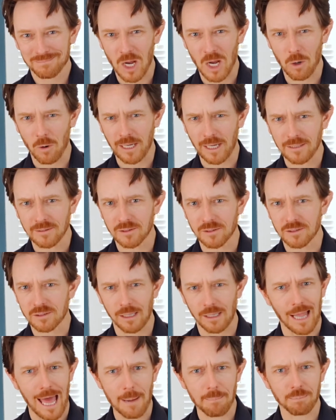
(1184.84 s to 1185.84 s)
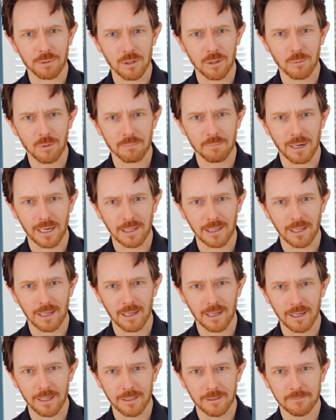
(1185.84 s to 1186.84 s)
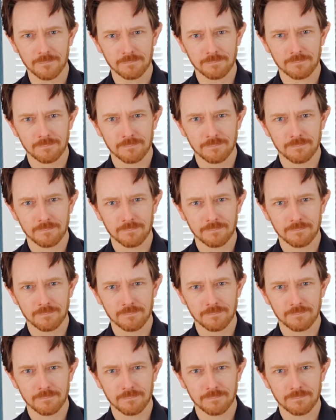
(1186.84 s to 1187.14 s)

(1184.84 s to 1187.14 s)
or I can slap you with my line.